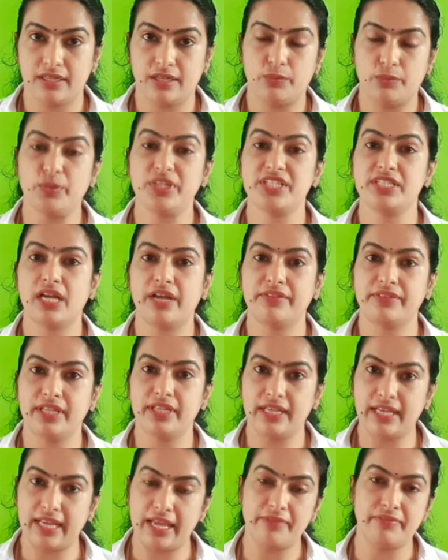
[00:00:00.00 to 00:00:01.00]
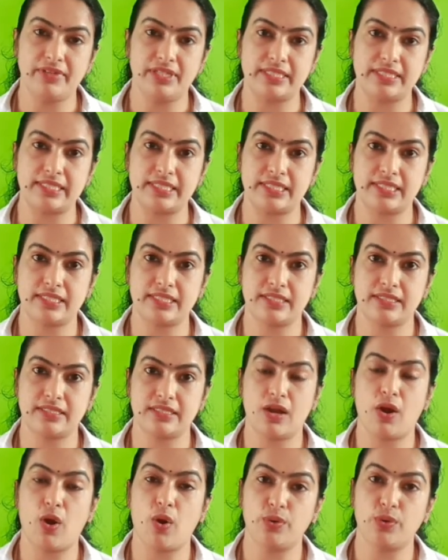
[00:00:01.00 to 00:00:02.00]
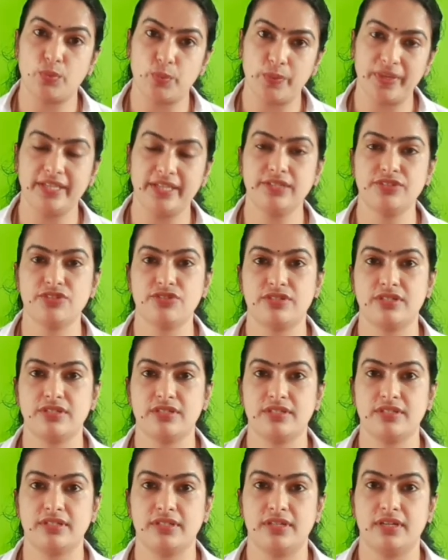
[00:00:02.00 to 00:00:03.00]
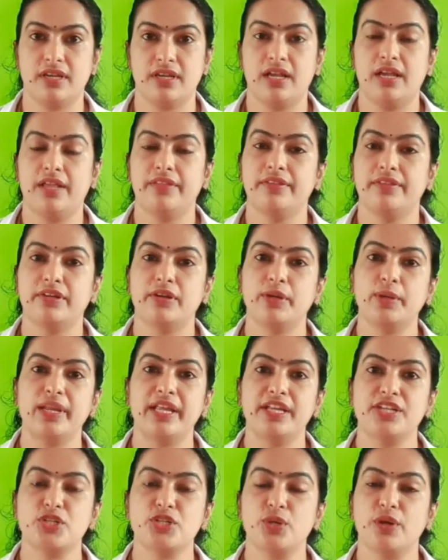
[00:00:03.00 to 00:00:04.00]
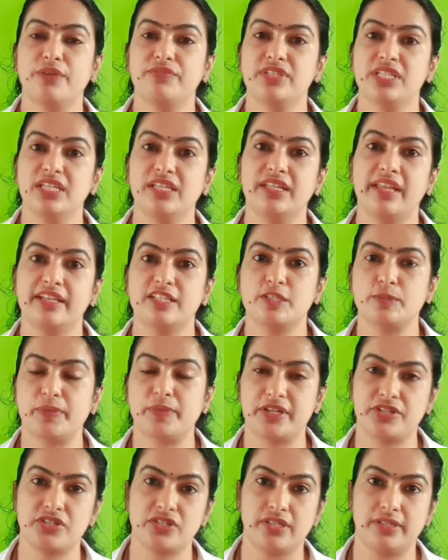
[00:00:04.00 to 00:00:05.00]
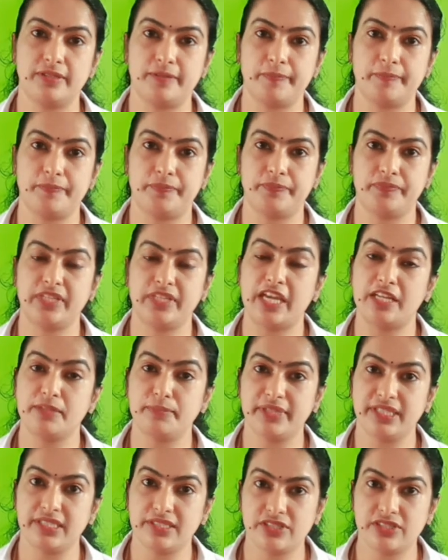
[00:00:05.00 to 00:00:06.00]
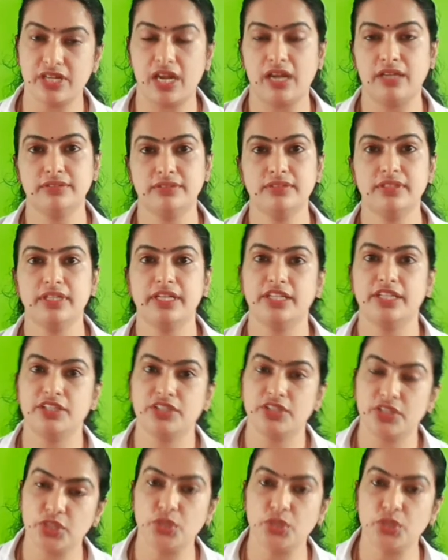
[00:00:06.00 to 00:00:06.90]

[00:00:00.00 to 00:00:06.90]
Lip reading: which are the levels on which the regulation of gene expression can be done in